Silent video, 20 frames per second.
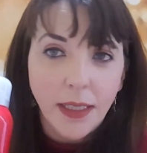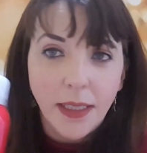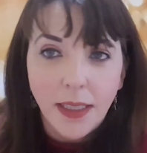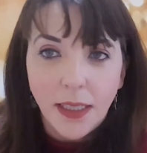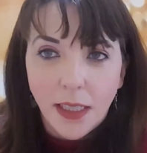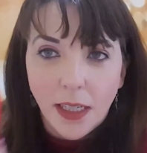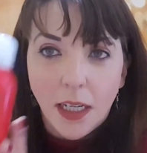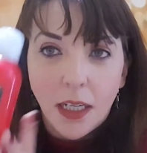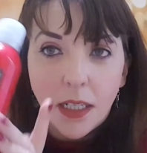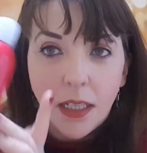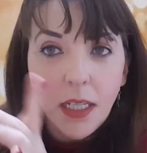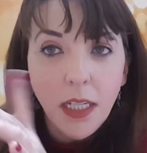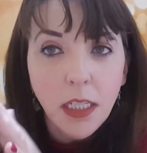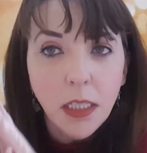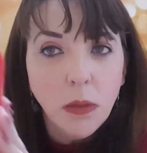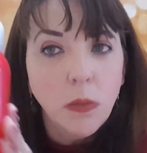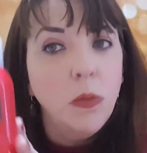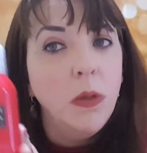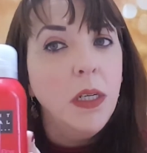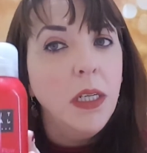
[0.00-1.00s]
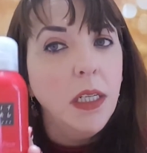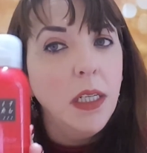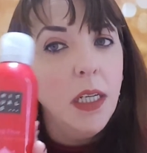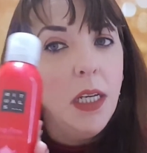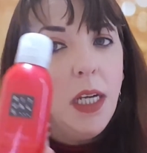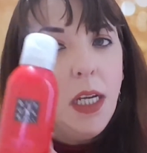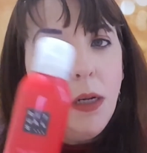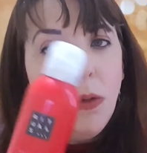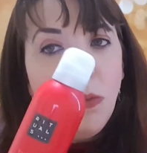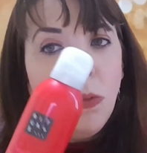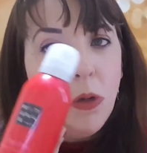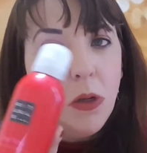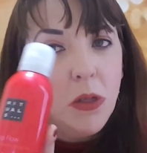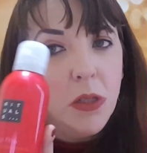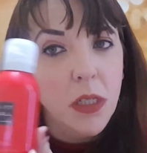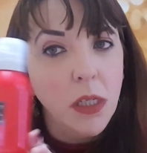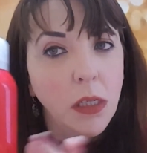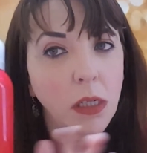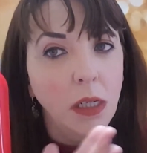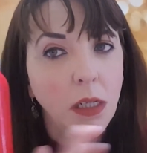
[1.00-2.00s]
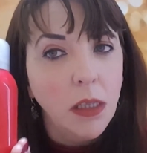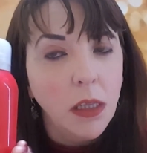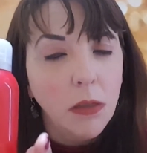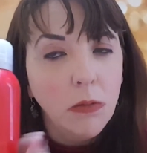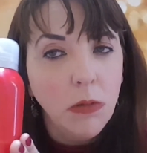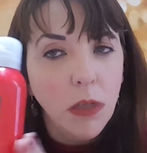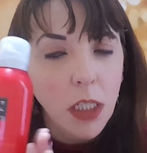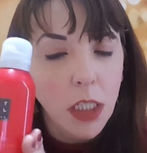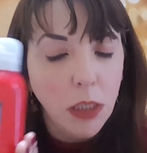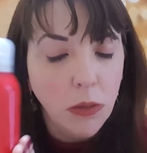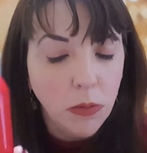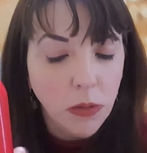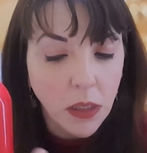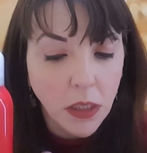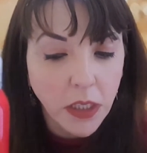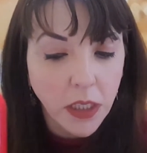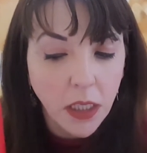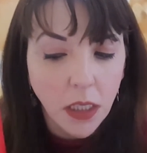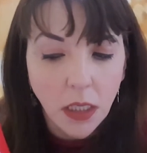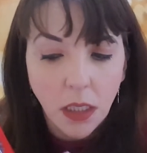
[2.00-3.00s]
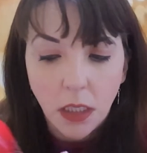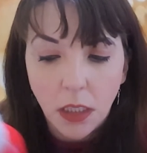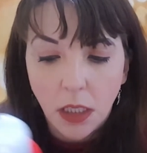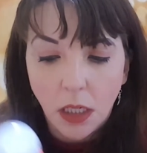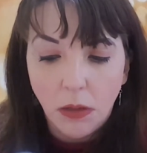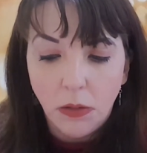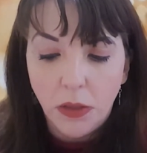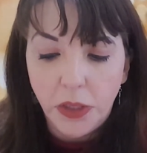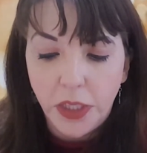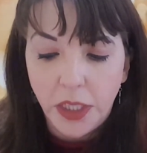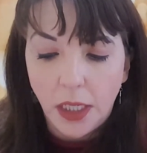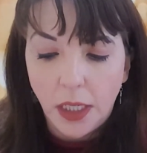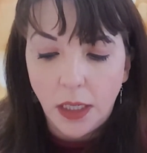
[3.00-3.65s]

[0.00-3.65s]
this week it was the Rituals shower gel.